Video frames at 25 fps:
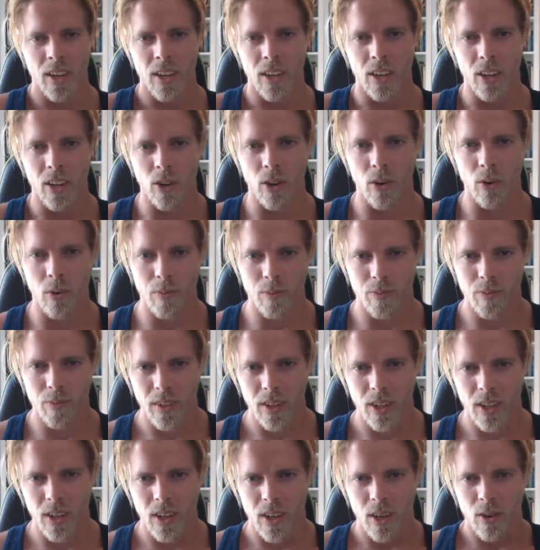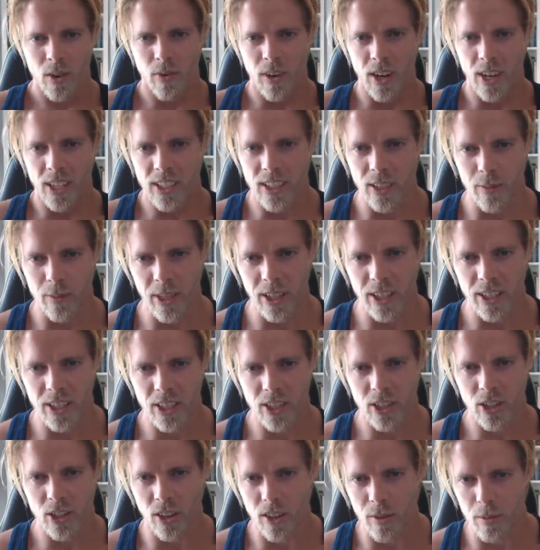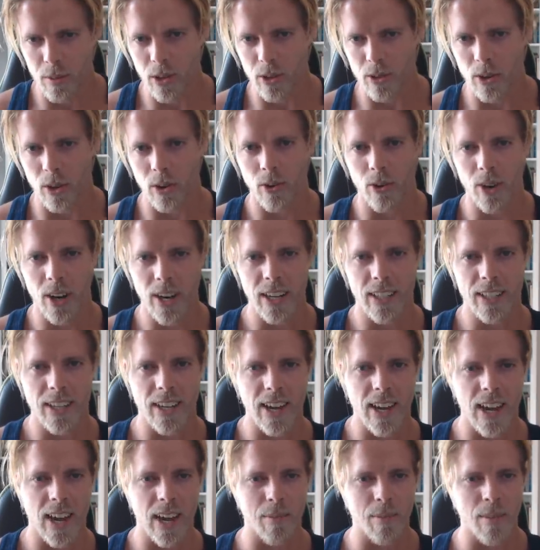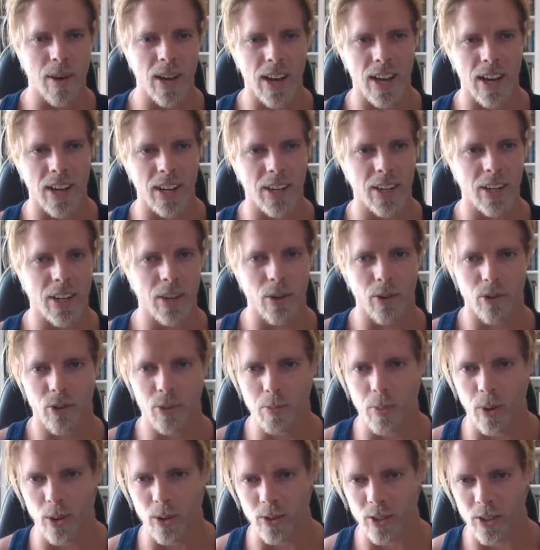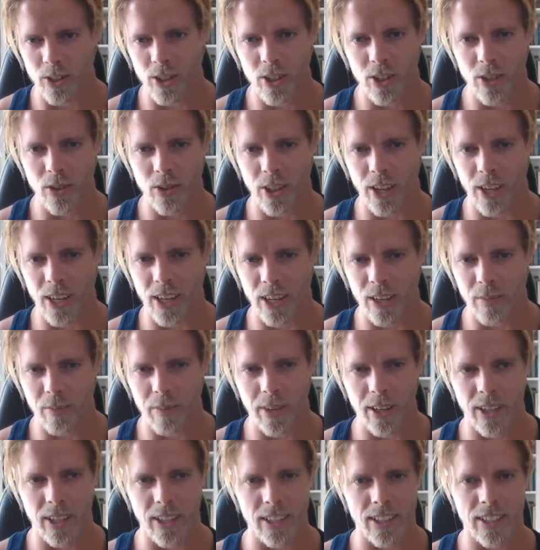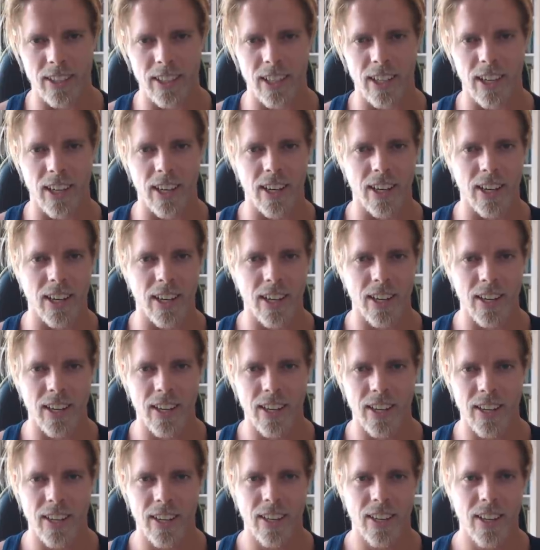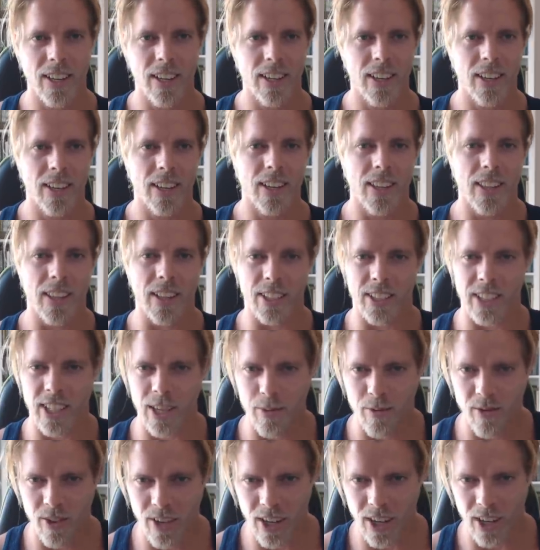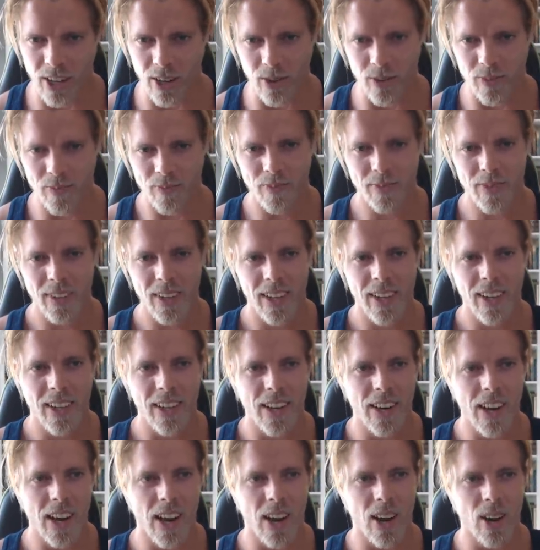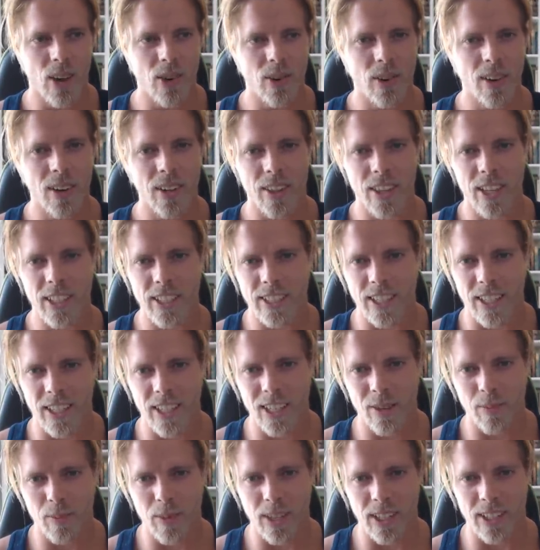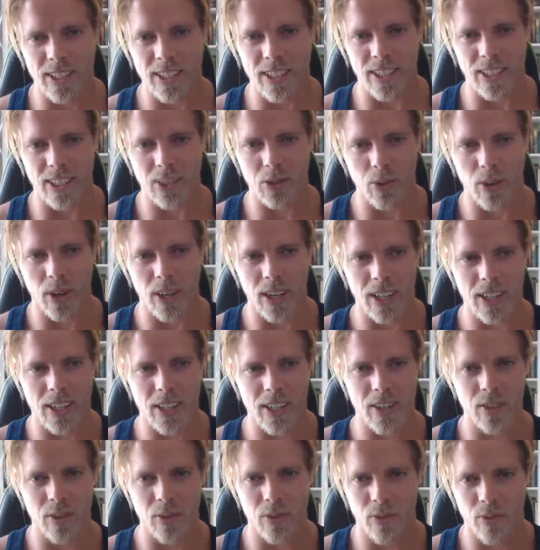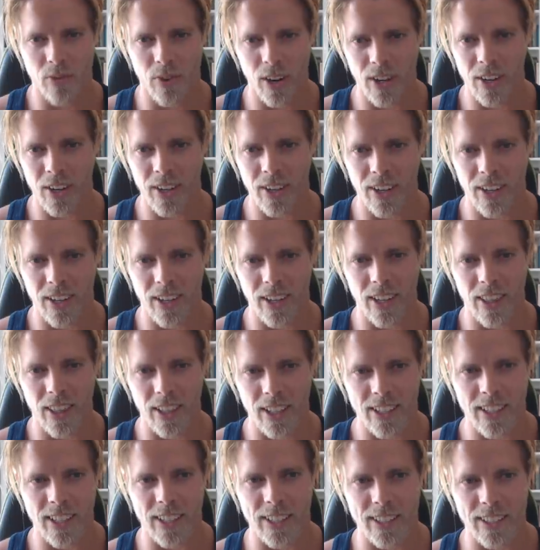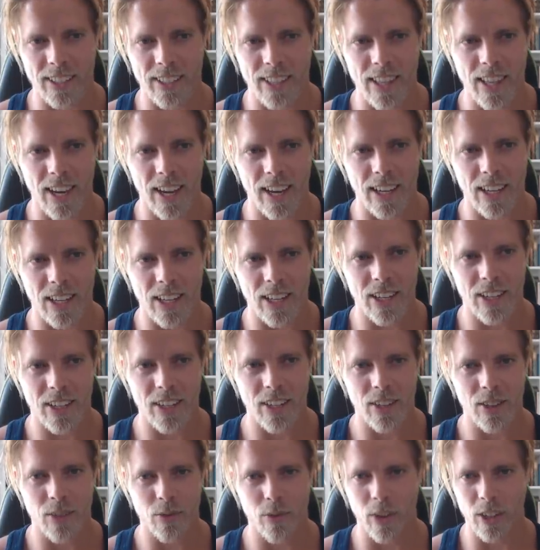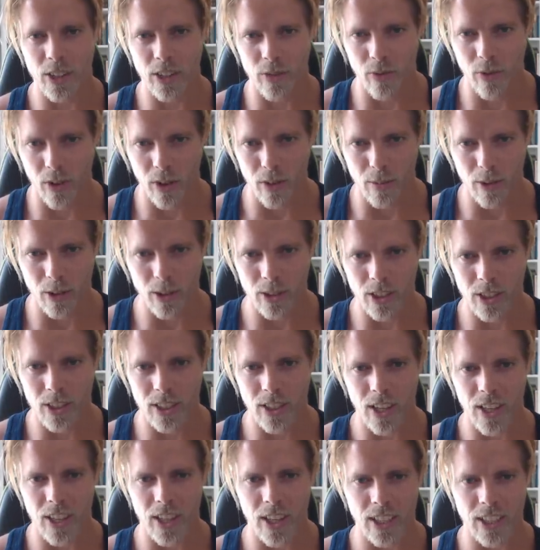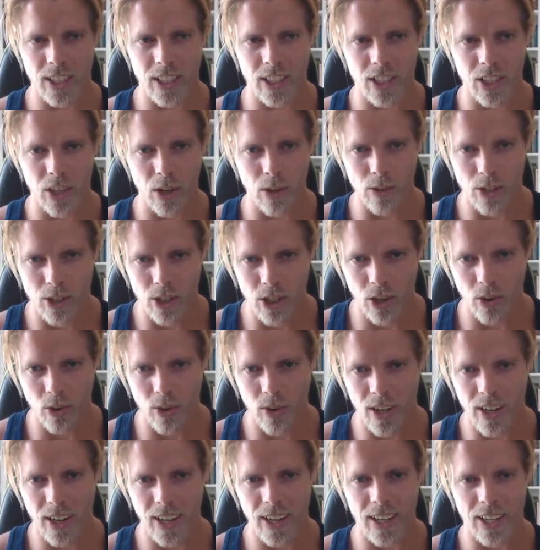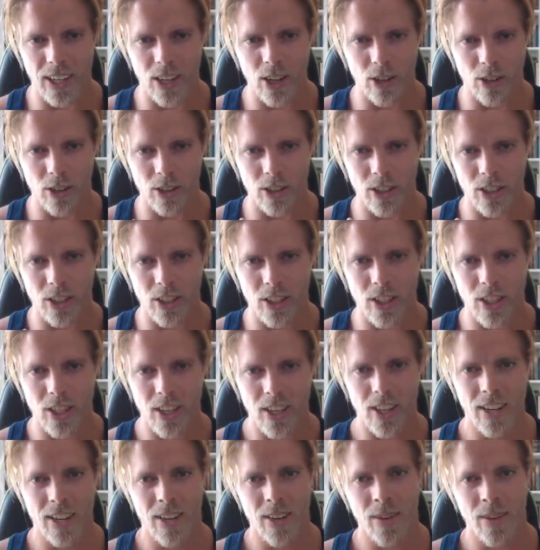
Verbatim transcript: you know, flex a bit, talk about how great I am, and respond to the hit piece in the same video. Now, this hit piece is quite fun in the sense that, first and foremost, this is no joke, it cost